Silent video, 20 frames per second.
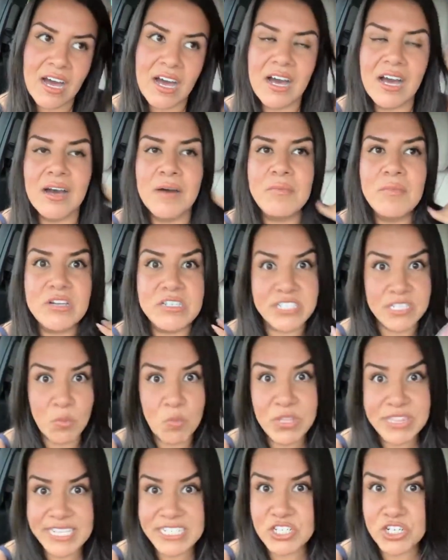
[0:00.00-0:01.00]
or
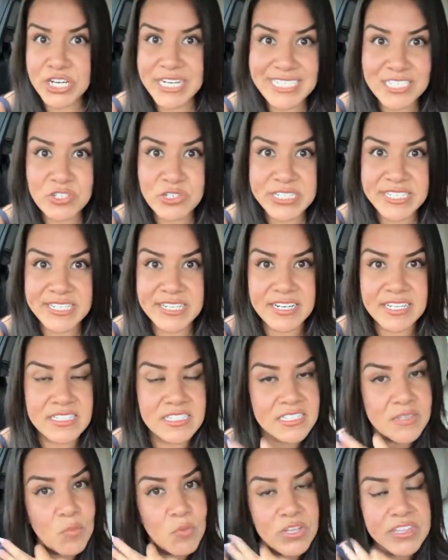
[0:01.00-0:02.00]
someone that you're interested
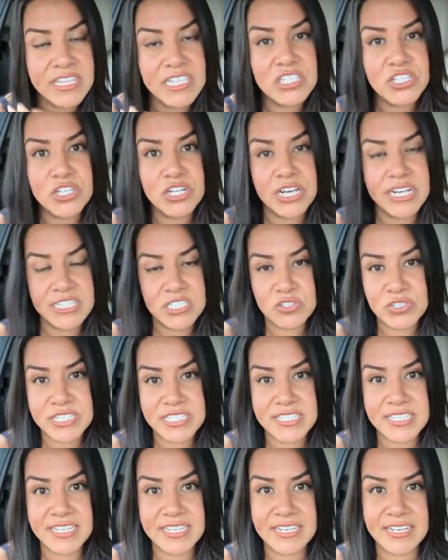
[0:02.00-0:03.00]
in, someone that you're
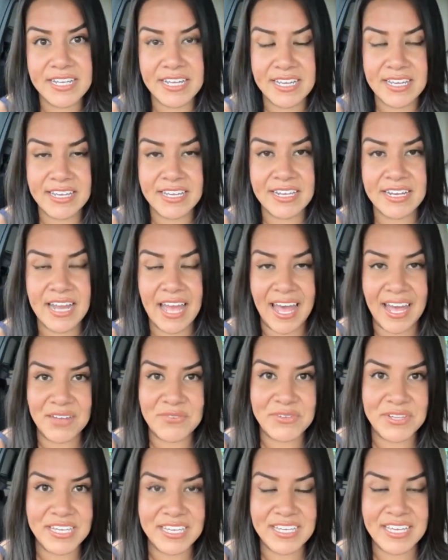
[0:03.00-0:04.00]
interested in
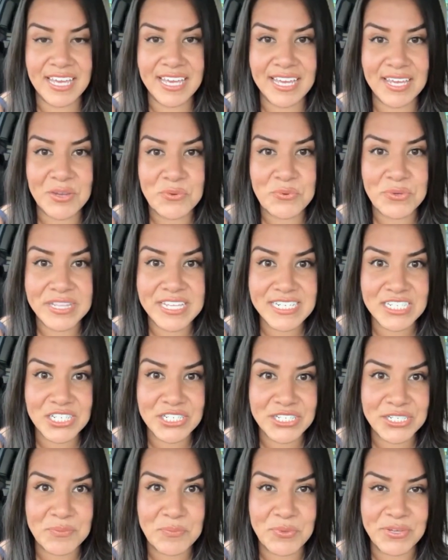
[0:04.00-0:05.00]
having a
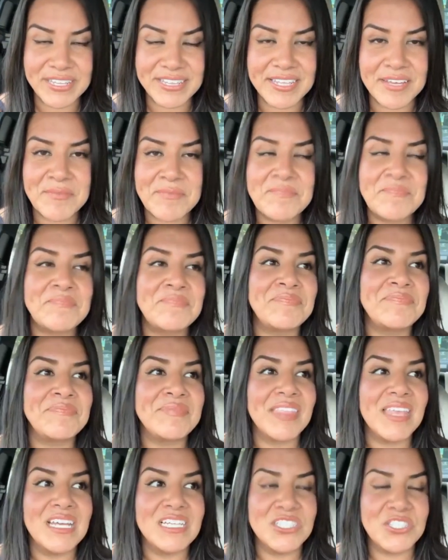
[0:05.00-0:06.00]
relationship with.
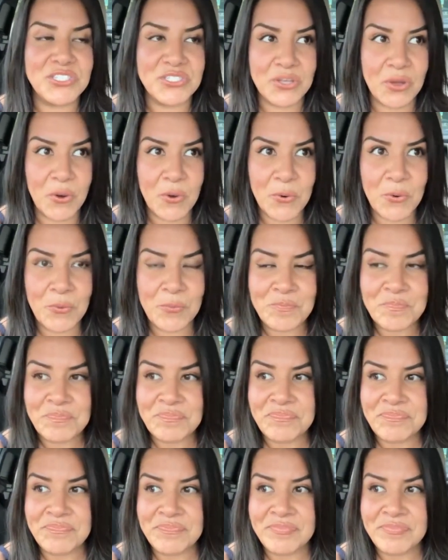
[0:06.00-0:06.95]
So,